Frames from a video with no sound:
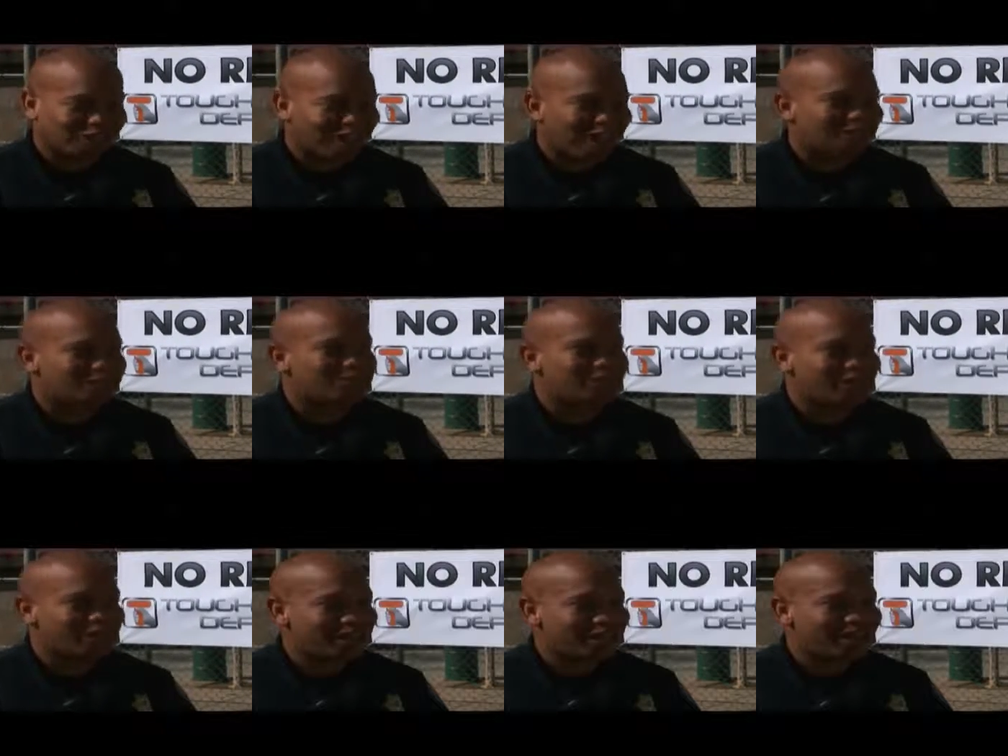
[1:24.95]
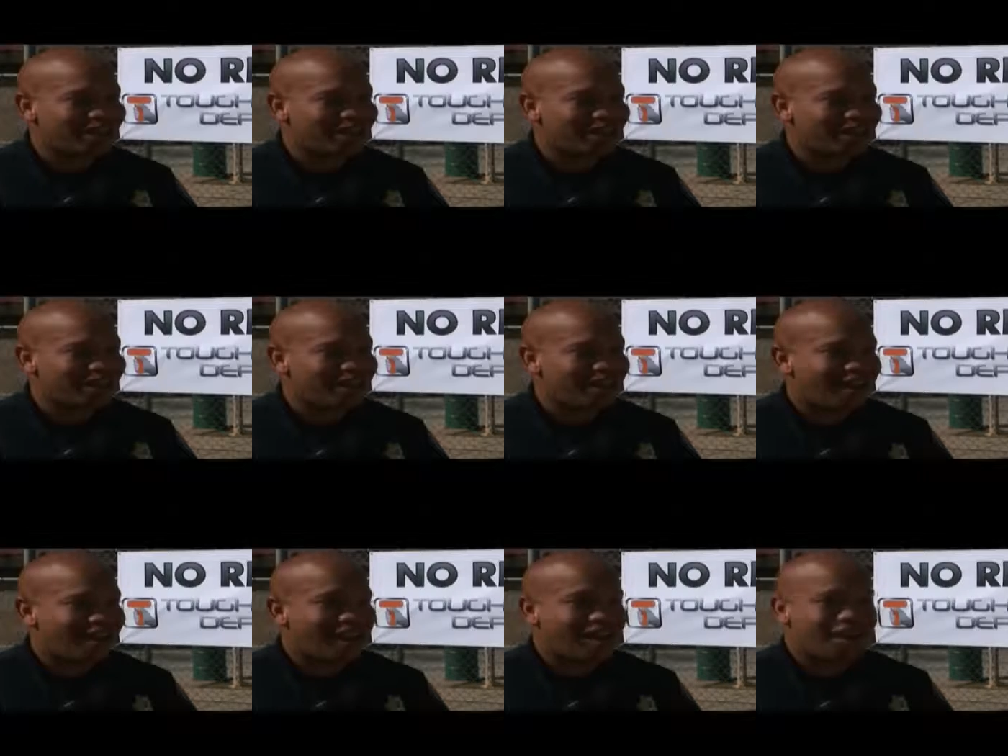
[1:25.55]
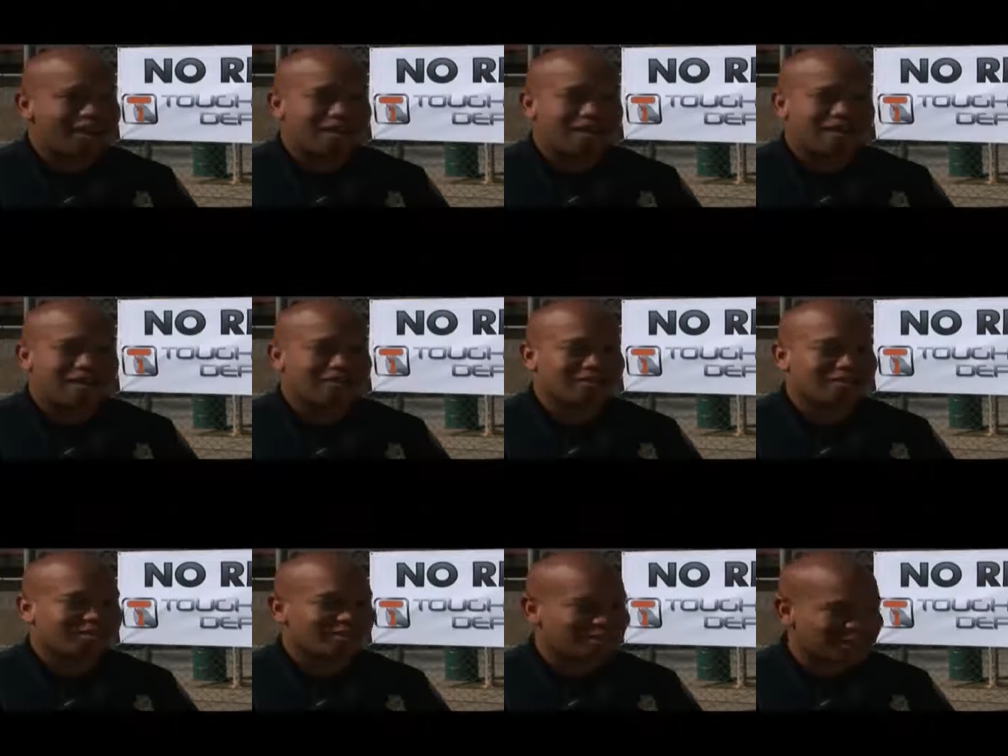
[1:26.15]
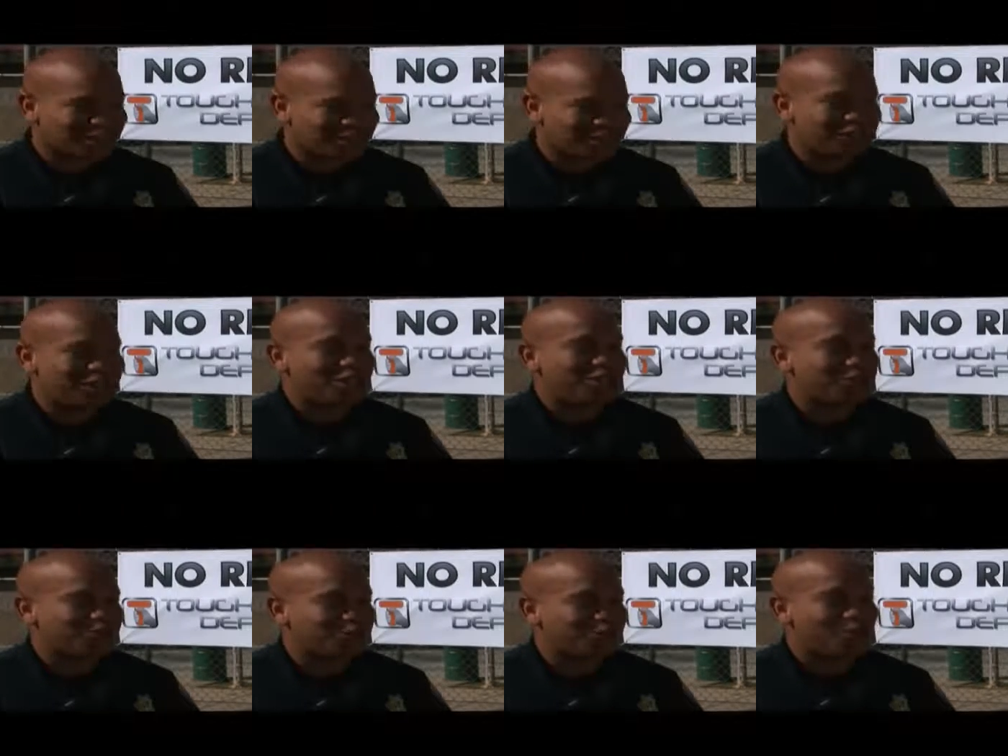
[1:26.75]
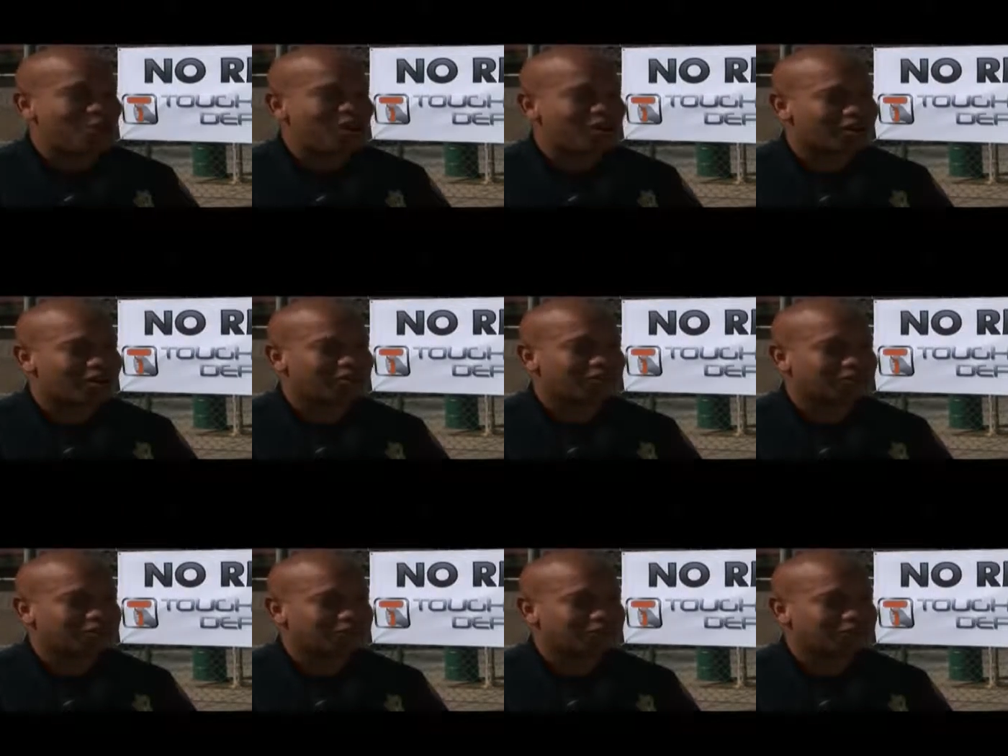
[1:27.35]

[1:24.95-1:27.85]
a lot of beating and continue to work.